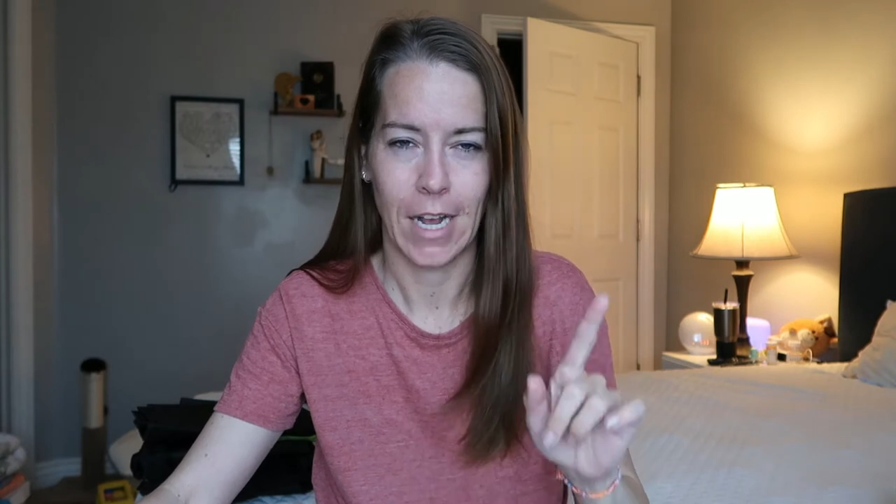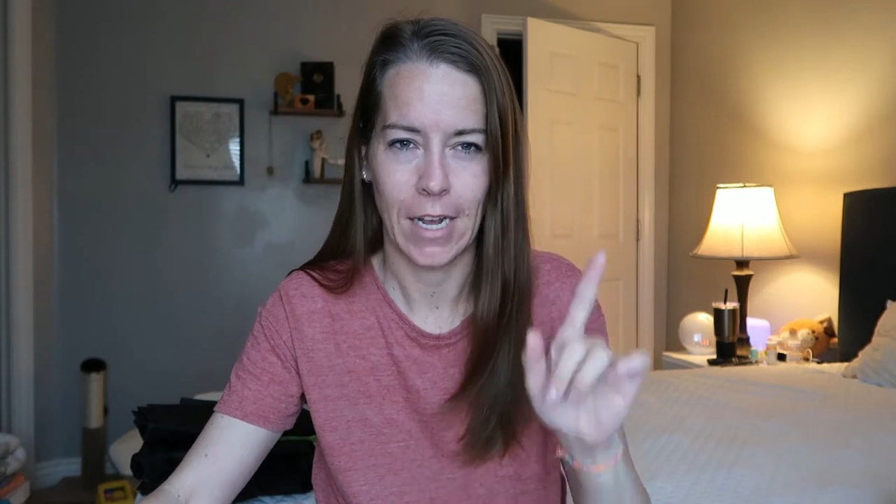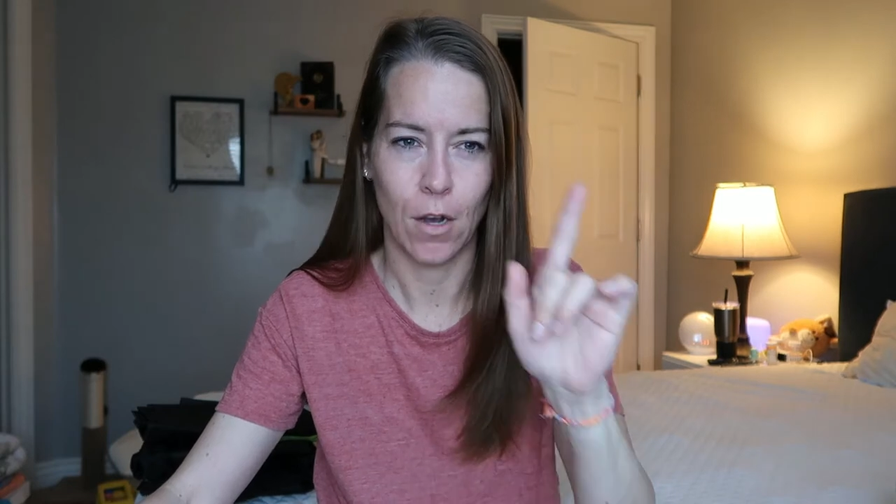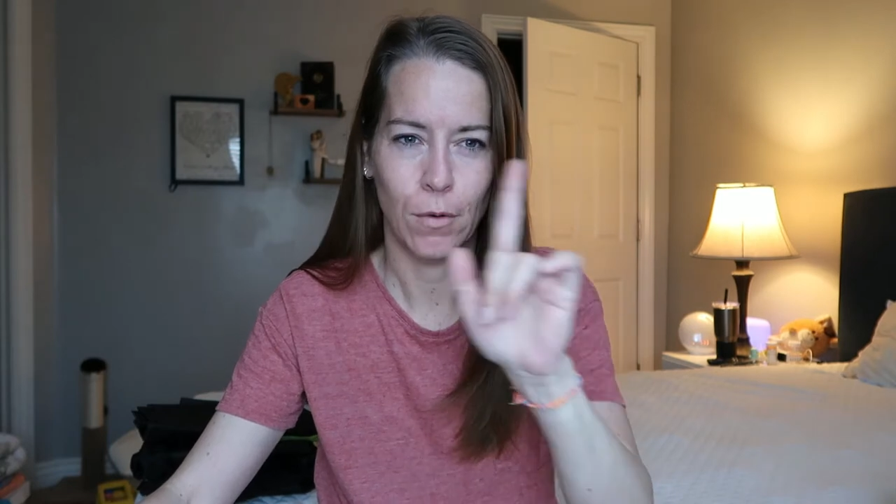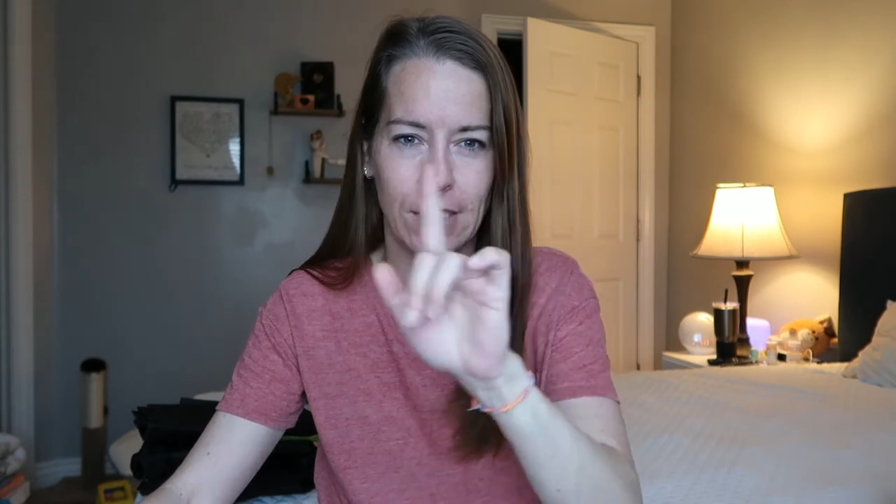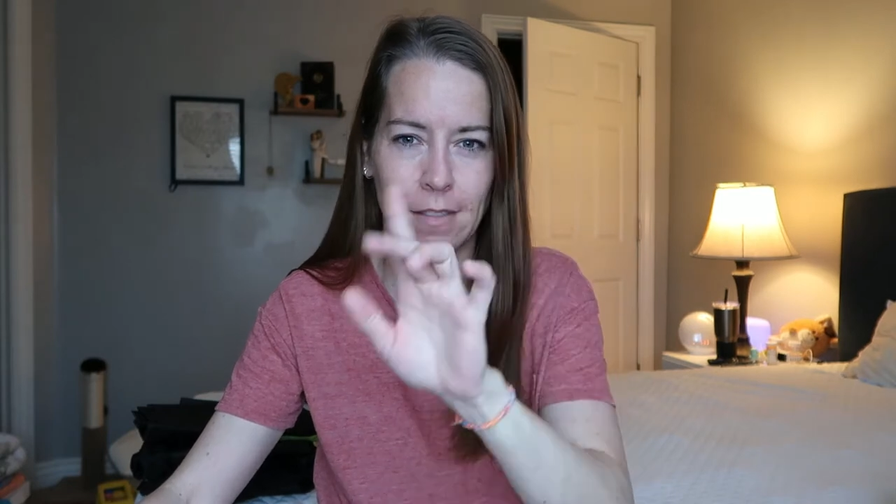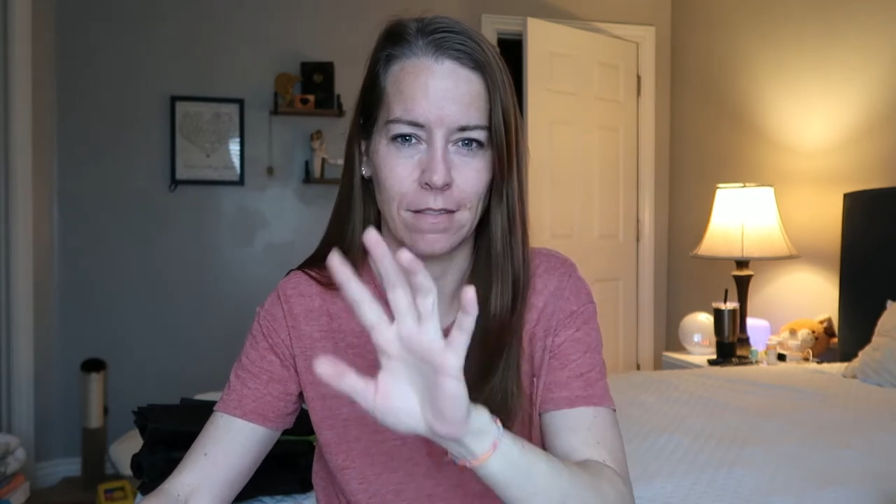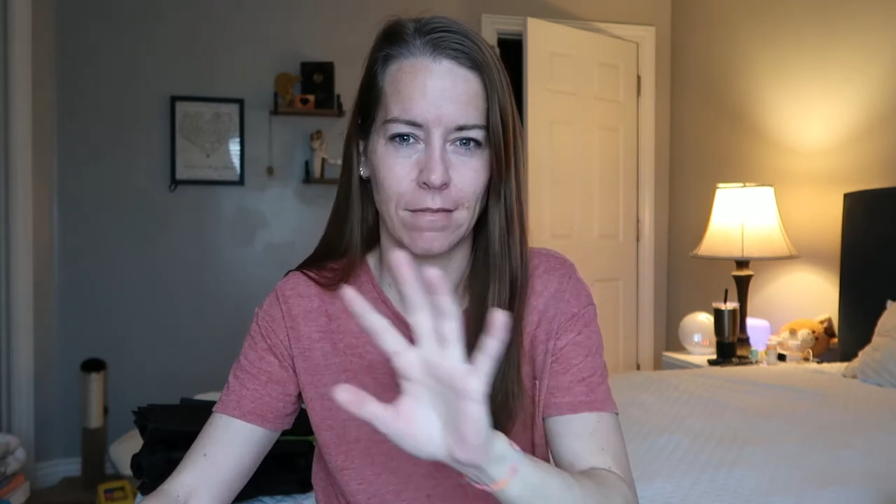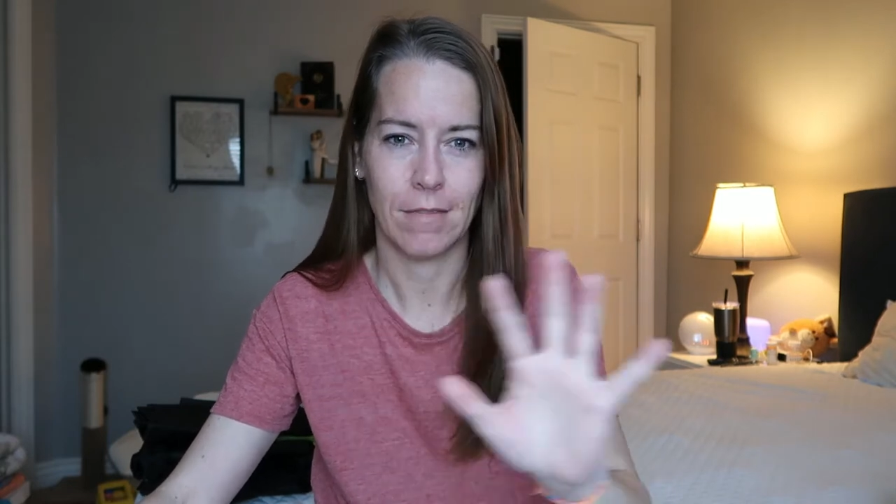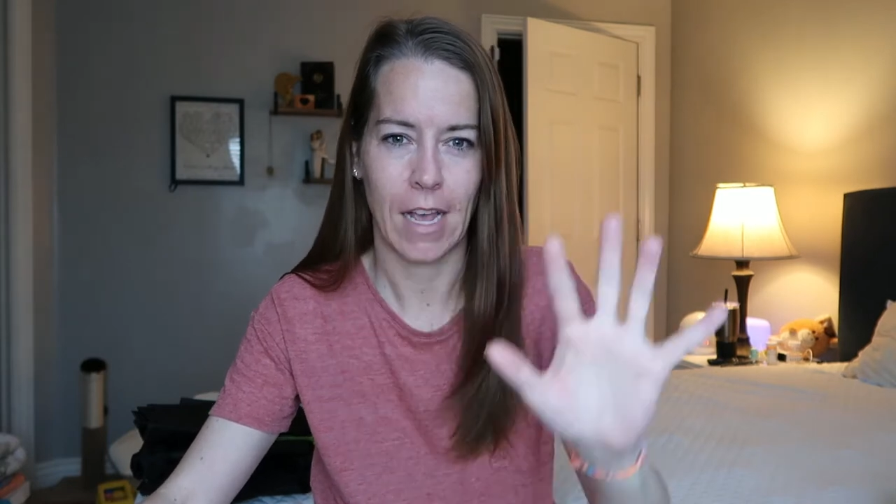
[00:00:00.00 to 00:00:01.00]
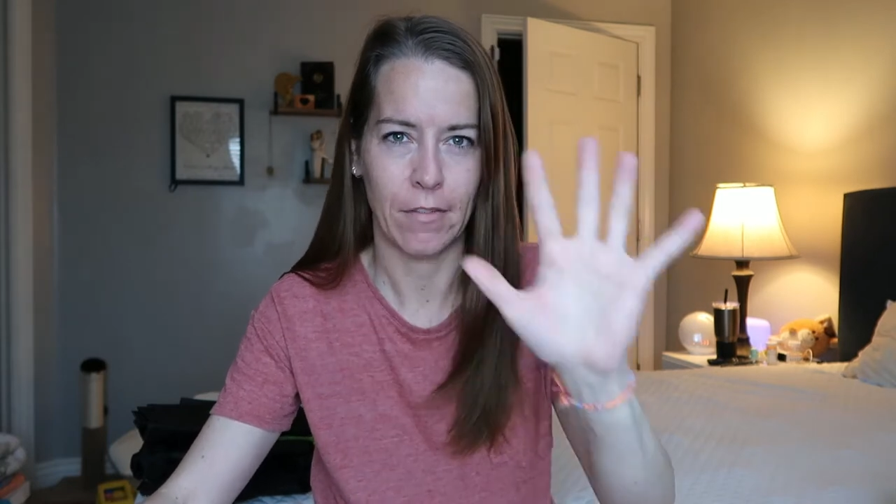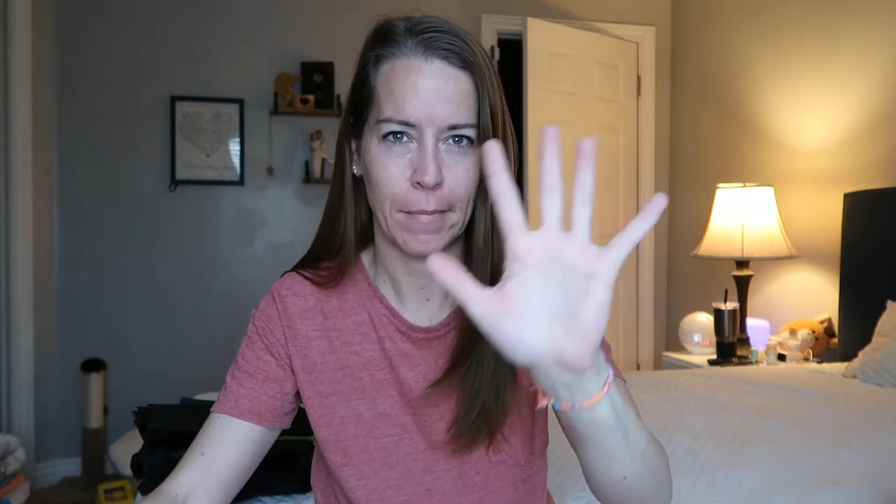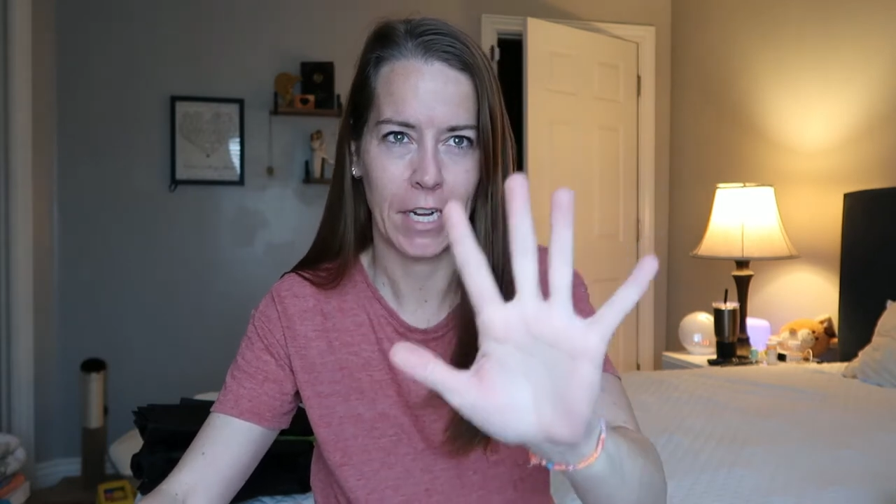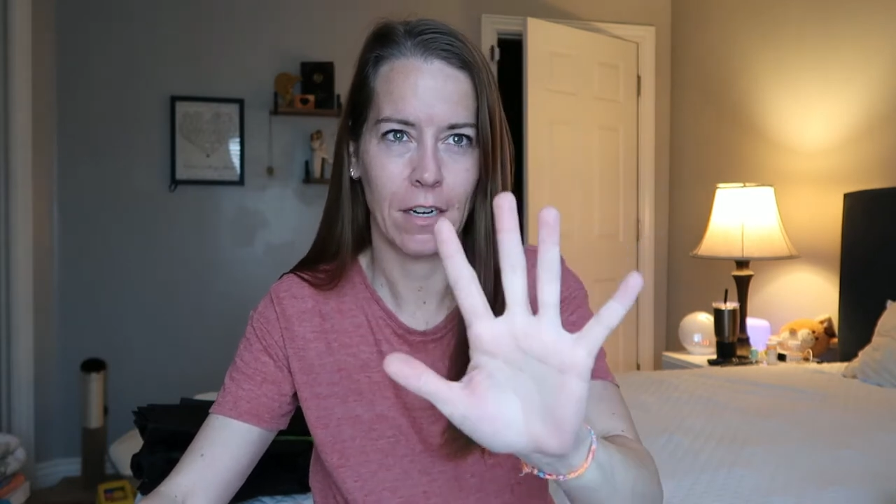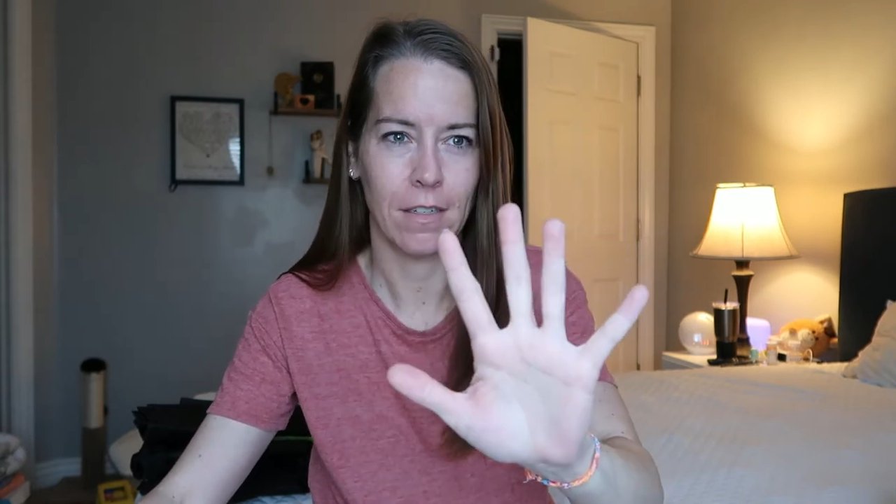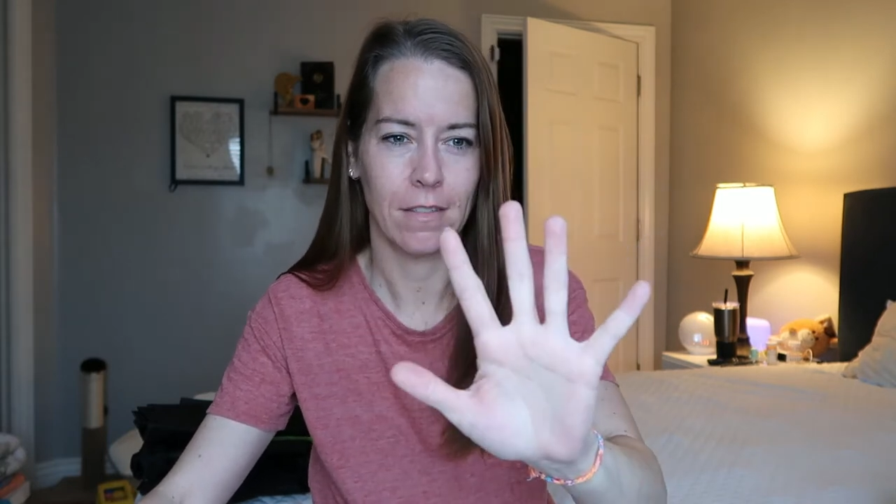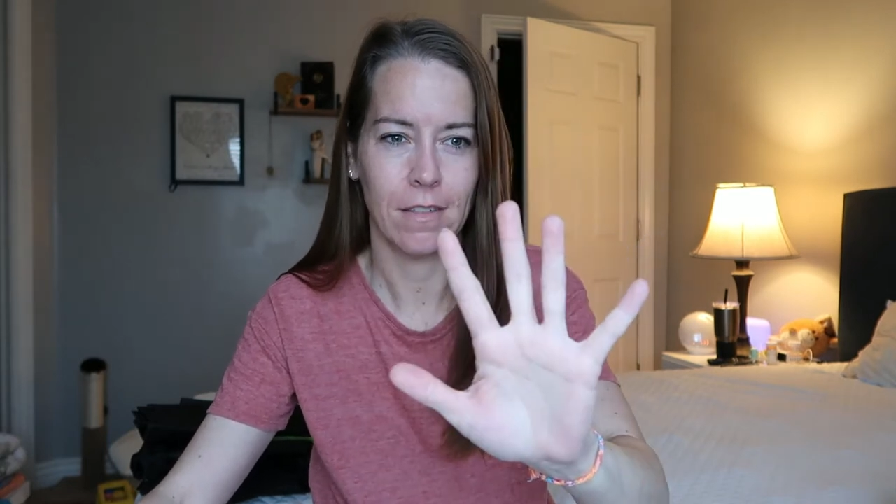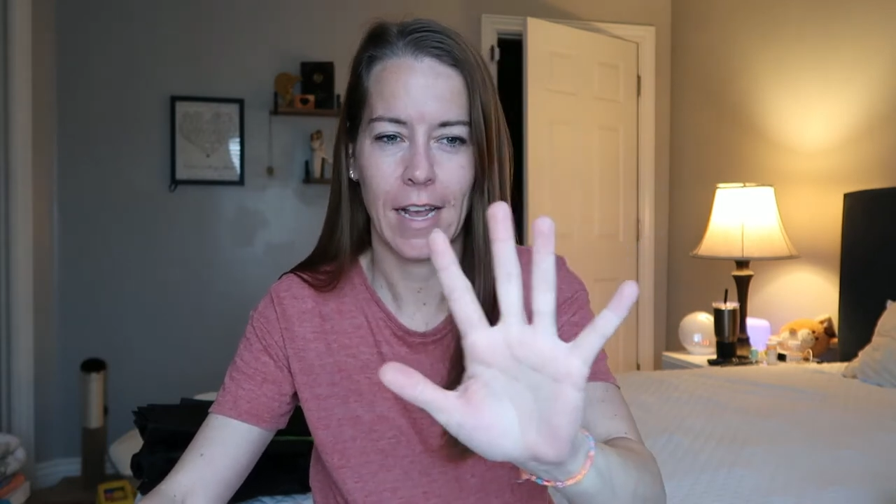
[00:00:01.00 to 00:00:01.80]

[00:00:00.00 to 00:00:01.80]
I always have a mirror